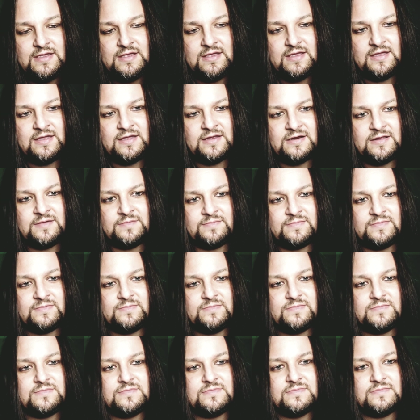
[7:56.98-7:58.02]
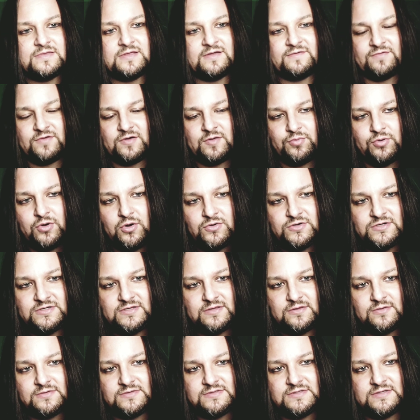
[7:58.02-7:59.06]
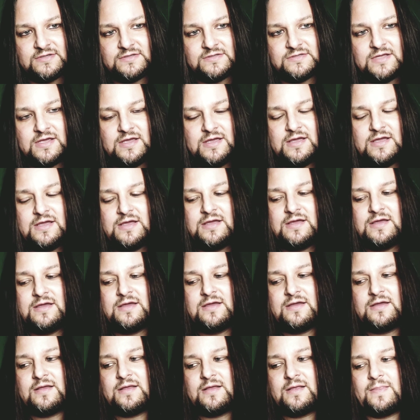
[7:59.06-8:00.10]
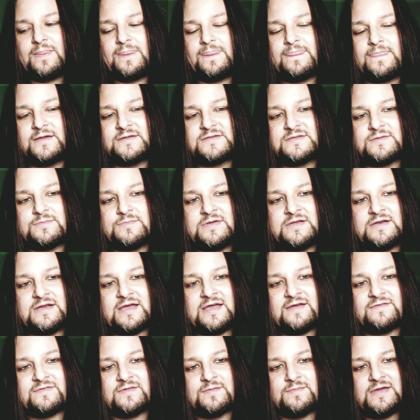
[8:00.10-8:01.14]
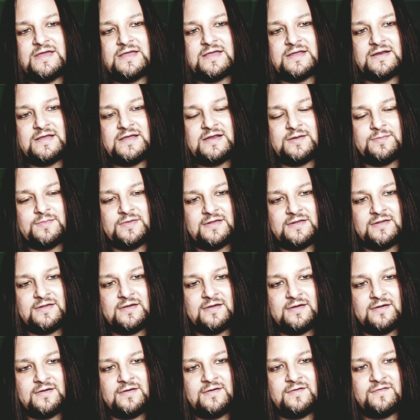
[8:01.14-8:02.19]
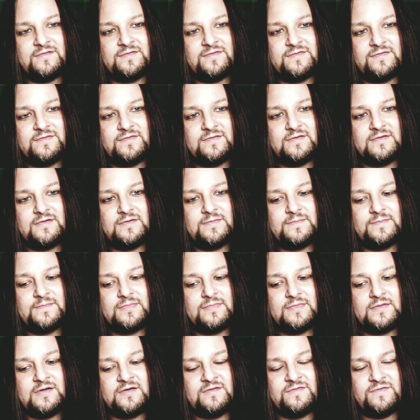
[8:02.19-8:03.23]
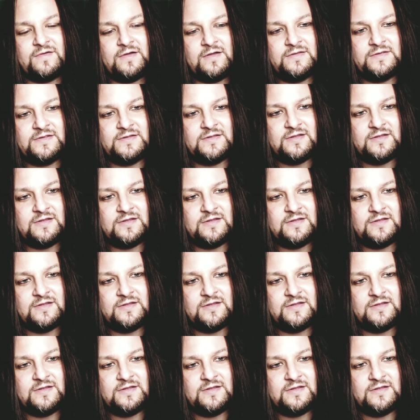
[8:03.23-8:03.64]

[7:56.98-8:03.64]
and a different approach to those things doesn't mean I have to make an enemy of a fallen